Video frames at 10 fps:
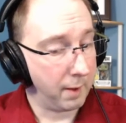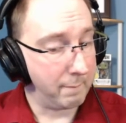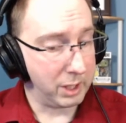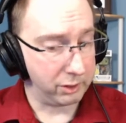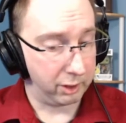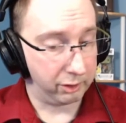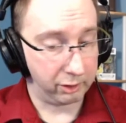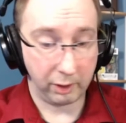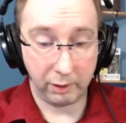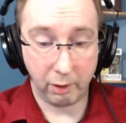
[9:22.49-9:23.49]

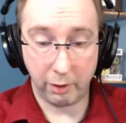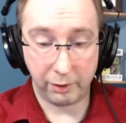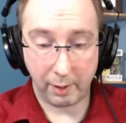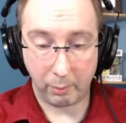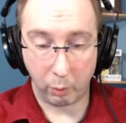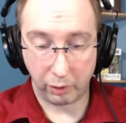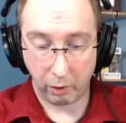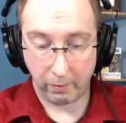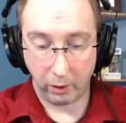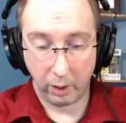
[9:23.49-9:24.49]
business until the supper was
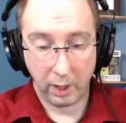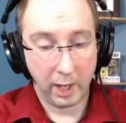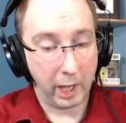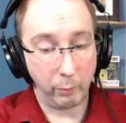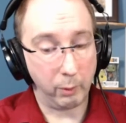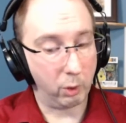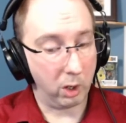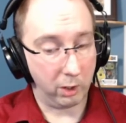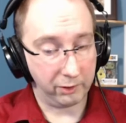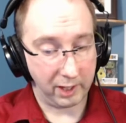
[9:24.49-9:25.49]
over, and we were
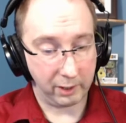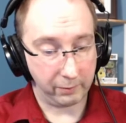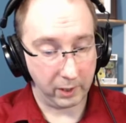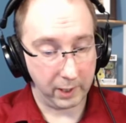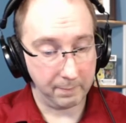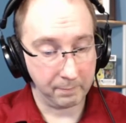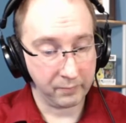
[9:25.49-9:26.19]
all satisfied.